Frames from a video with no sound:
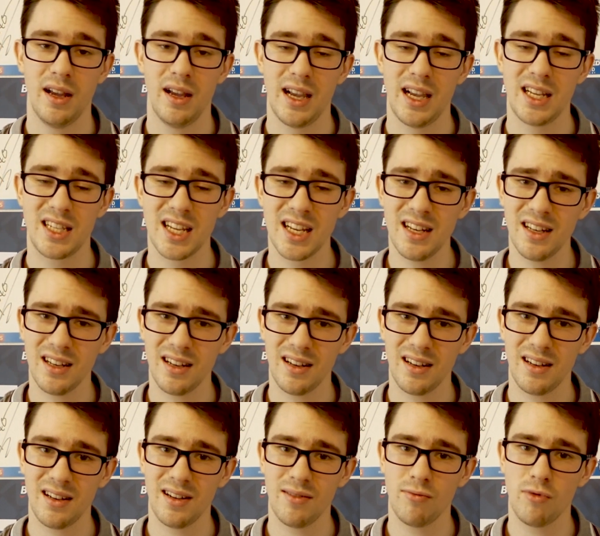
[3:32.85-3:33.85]
He
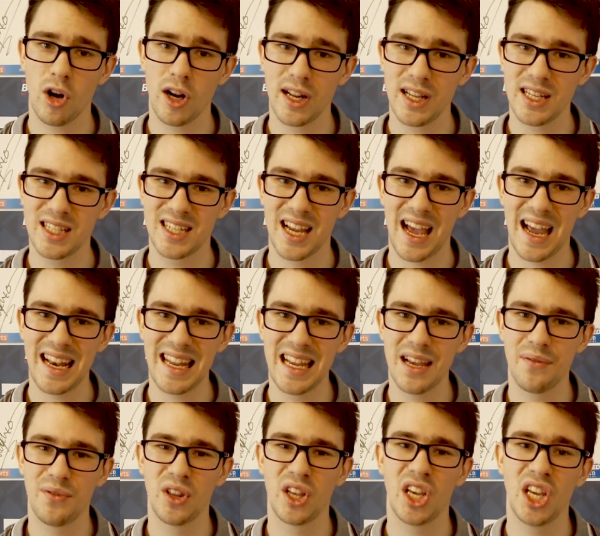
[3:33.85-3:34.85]
didn't run into any
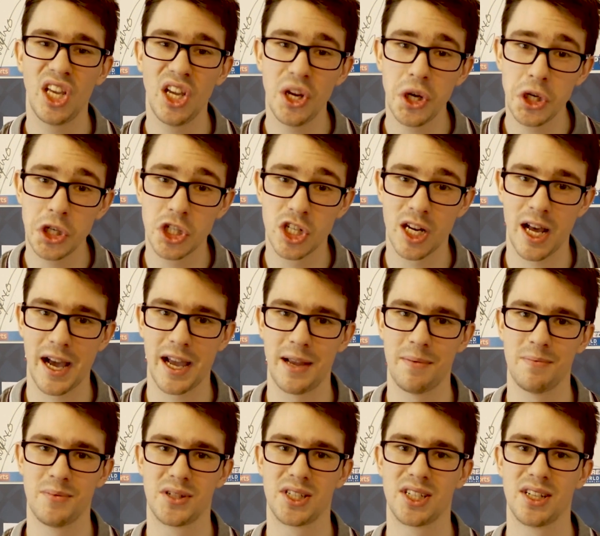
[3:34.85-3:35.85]
of the huge
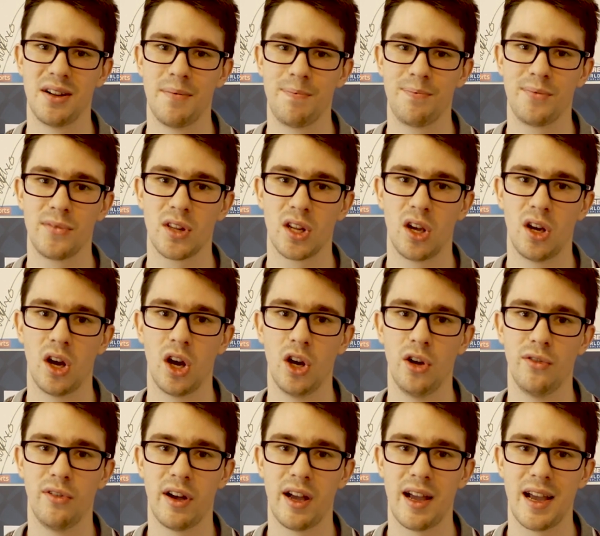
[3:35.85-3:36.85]
names
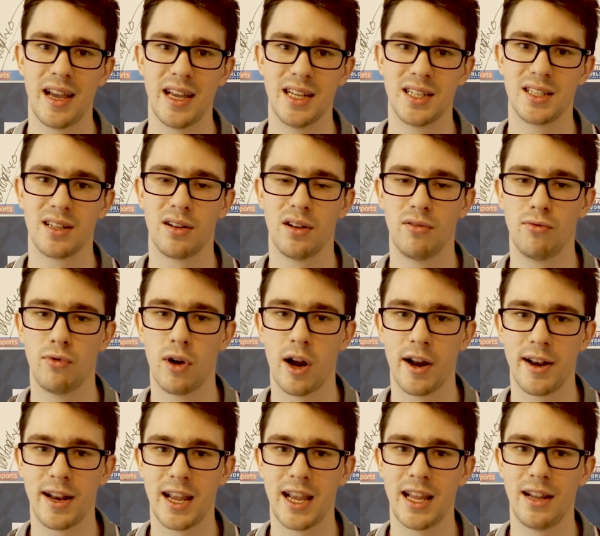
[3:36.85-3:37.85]
over his
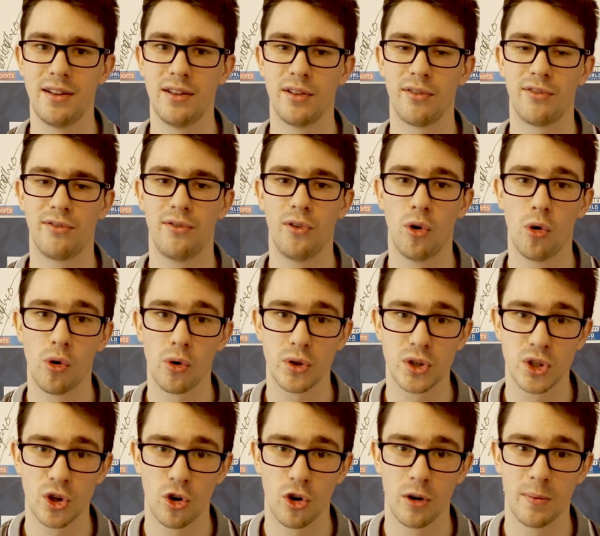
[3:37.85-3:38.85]
run in the
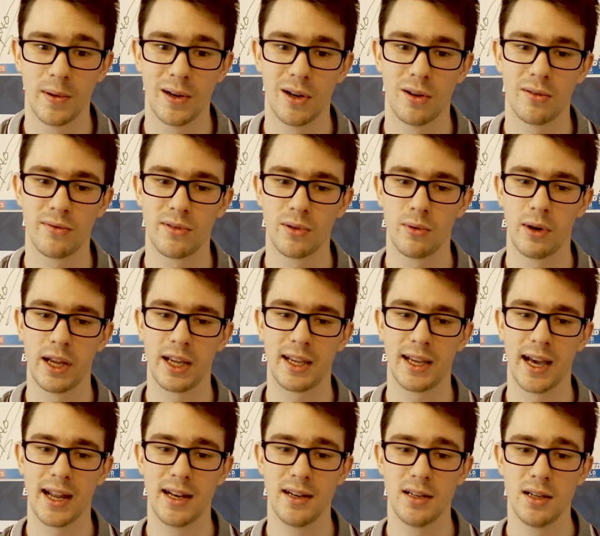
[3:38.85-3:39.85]
fourth tournament of the
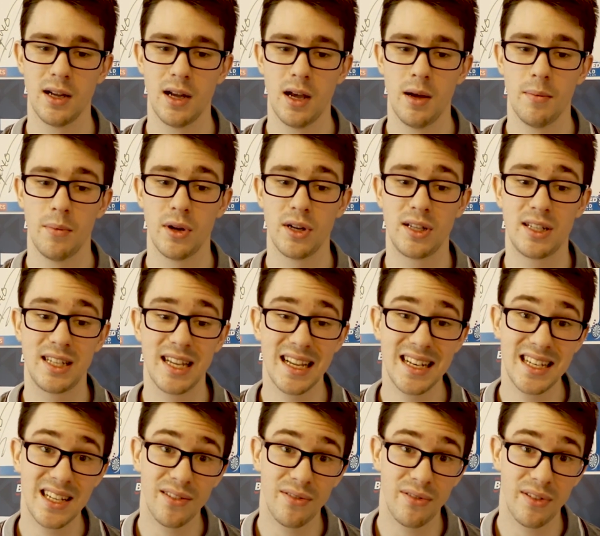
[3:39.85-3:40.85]
weekend, but
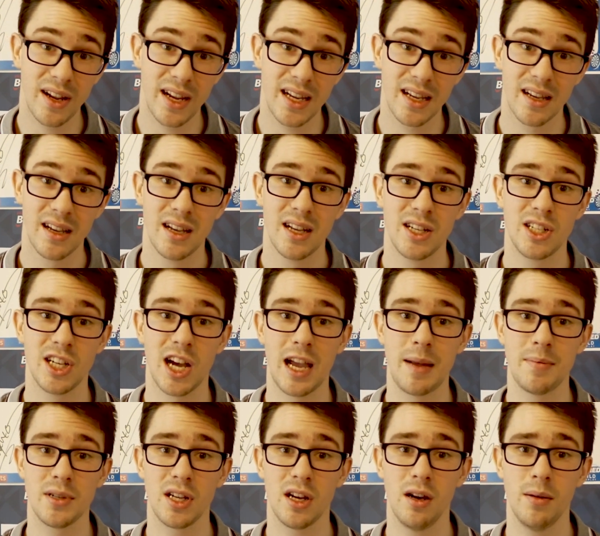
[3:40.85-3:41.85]
did defeat
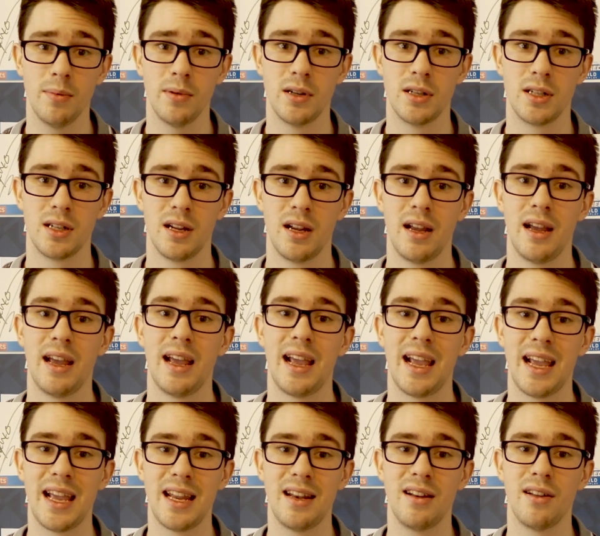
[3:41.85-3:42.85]
James Hubbard
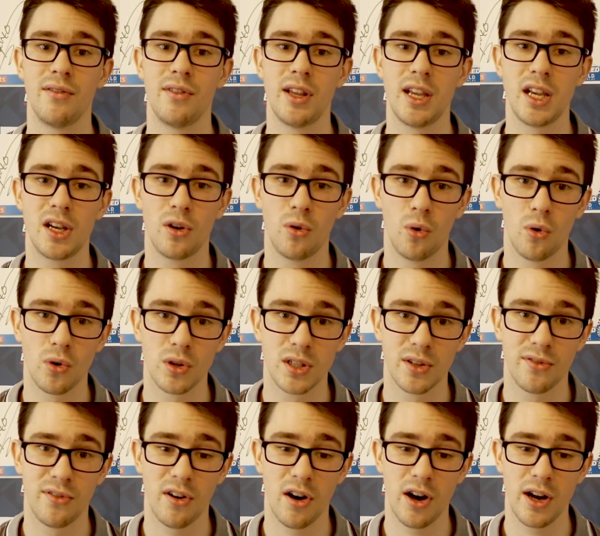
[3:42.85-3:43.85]
in the
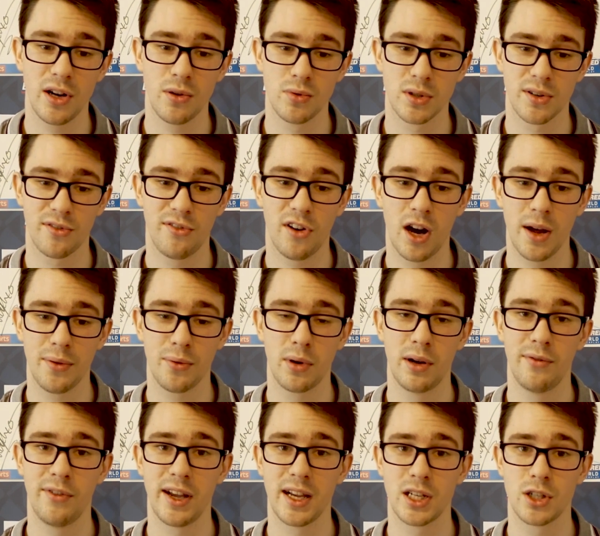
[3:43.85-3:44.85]
quarterfinals, a
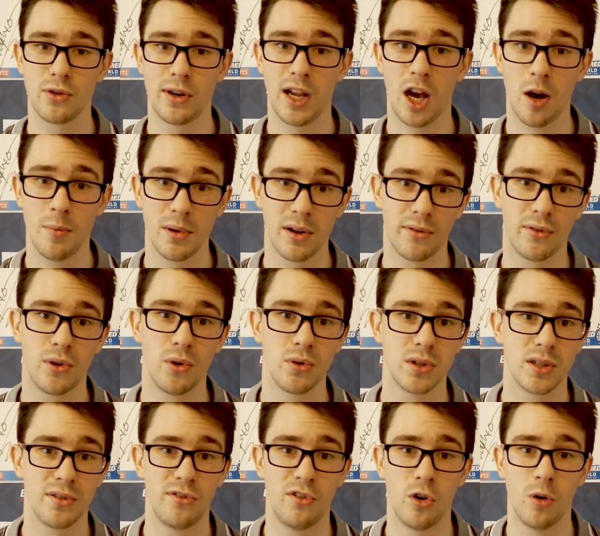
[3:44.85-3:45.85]
5-3 victory. Hubbard, of
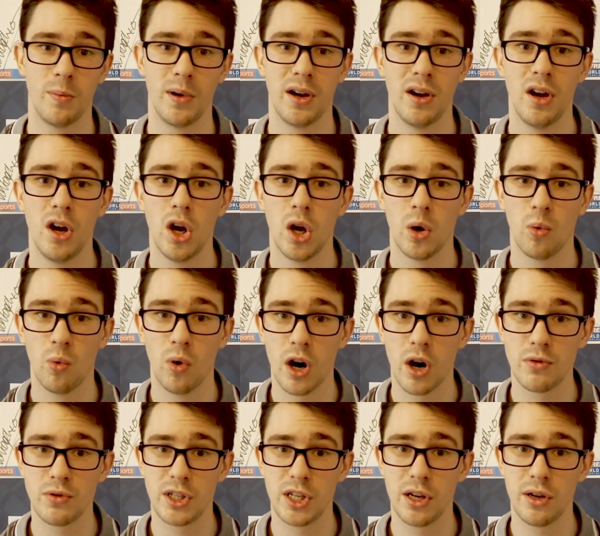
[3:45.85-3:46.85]
course, a former
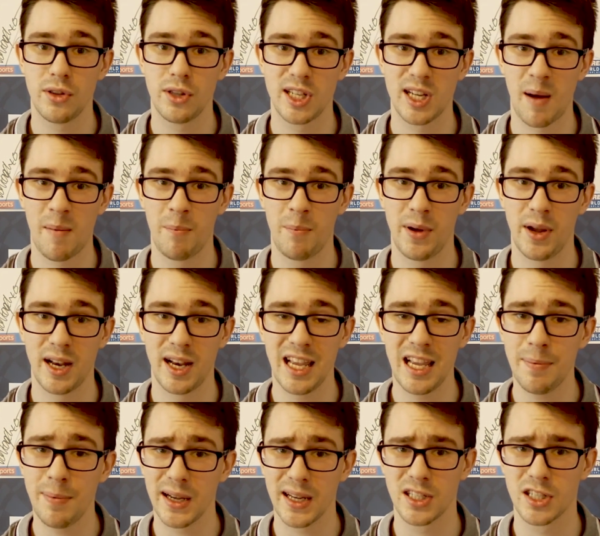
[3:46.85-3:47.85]
World Youth Champion.
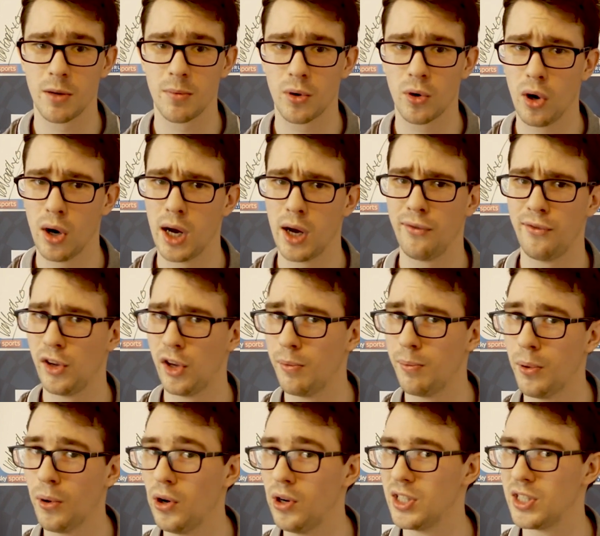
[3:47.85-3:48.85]
He picked up quite a few
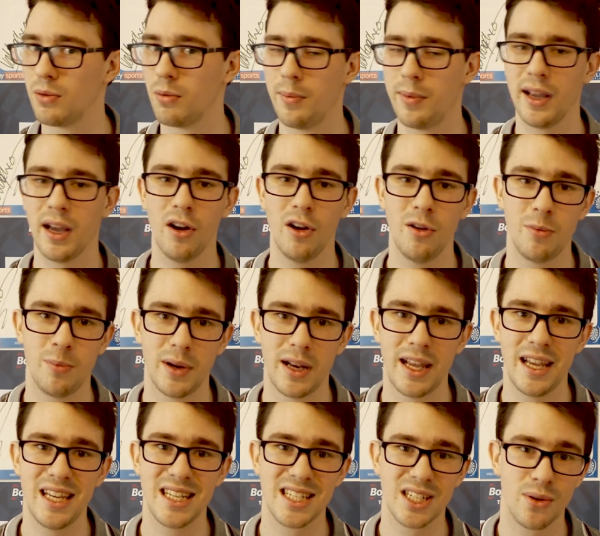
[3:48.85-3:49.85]
points, and we'll be hoping
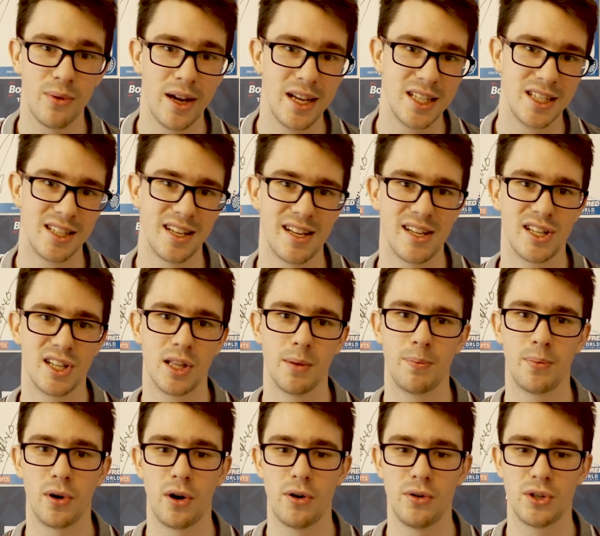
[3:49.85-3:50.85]
he squeezes into the
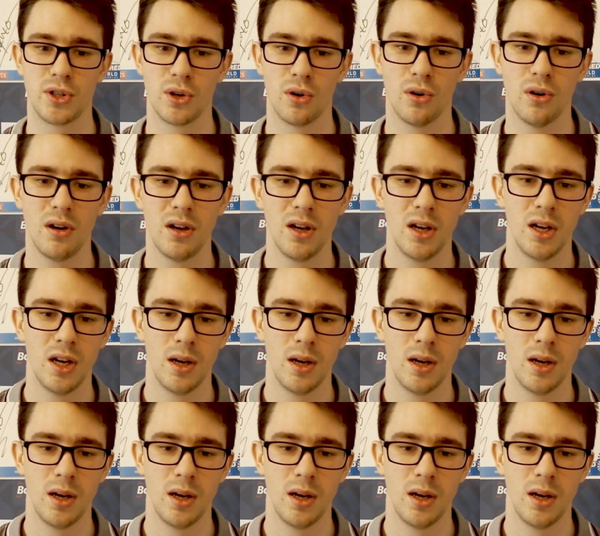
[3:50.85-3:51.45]
Pro Tour.